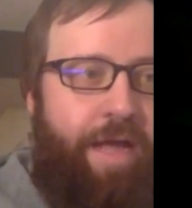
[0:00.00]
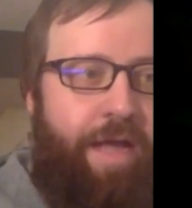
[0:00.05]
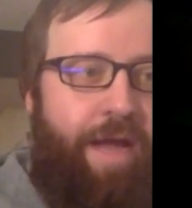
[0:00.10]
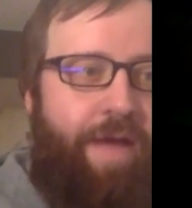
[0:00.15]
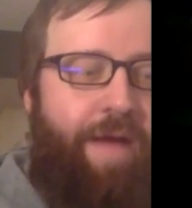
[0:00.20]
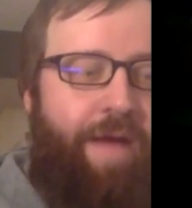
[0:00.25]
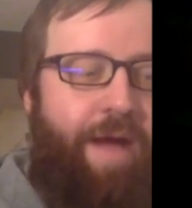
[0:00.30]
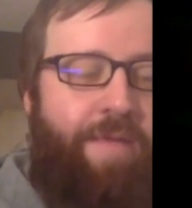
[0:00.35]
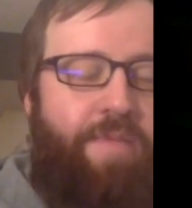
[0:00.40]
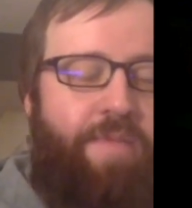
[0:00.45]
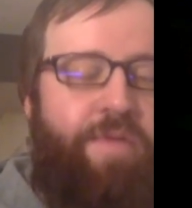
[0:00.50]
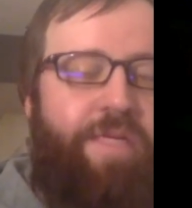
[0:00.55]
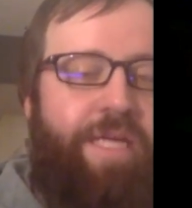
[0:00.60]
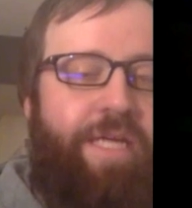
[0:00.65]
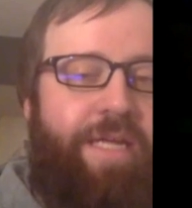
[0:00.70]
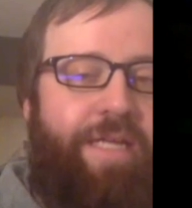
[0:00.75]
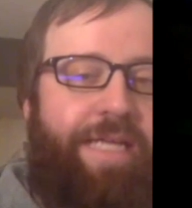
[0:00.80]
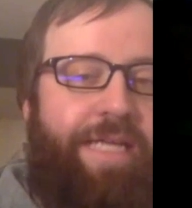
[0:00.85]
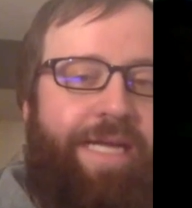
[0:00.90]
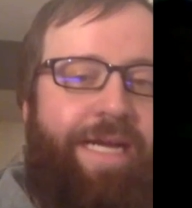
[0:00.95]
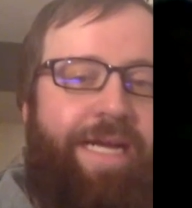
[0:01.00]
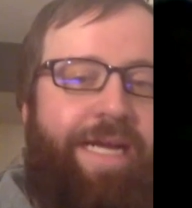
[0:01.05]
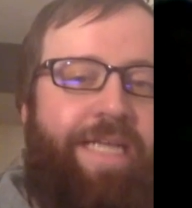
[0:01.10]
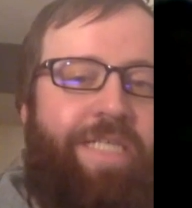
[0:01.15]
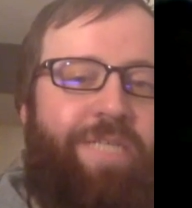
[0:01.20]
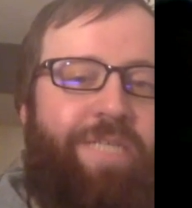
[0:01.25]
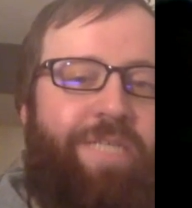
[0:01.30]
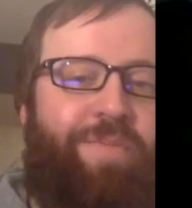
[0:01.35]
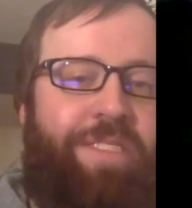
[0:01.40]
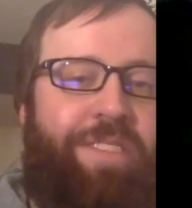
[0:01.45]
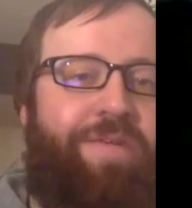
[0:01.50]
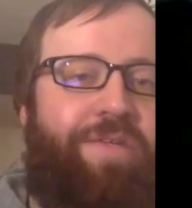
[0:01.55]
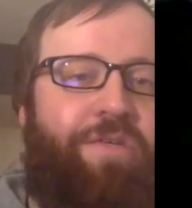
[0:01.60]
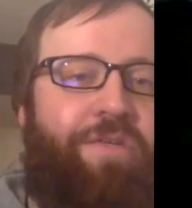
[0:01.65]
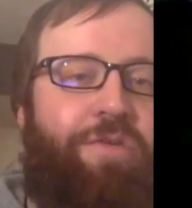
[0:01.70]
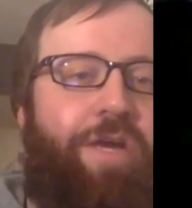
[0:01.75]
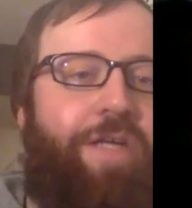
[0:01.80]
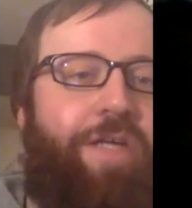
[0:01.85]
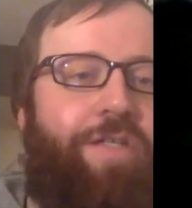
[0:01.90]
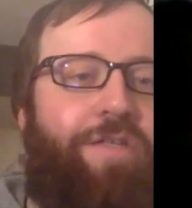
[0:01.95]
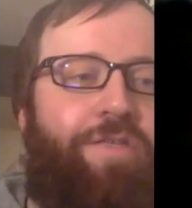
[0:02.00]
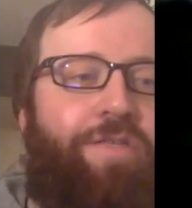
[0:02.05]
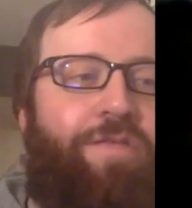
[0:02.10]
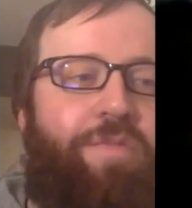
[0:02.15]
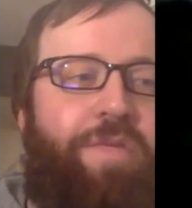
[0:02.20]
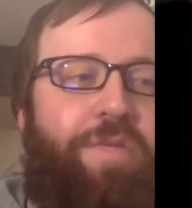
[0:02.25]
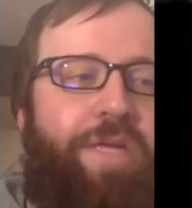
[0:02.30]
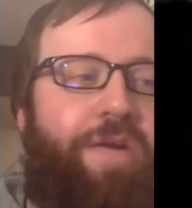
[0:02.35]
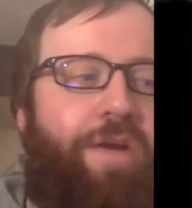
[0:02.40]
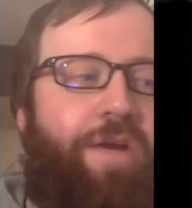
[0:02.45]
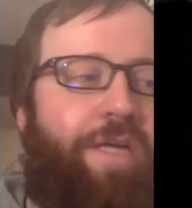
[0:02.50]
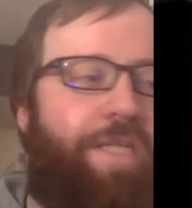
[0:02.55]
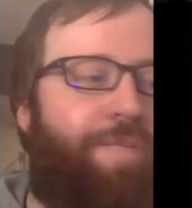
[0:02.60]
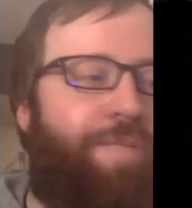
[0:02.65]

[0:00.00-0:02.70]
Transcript: I, I remember getting that kind of specific direction from Derek,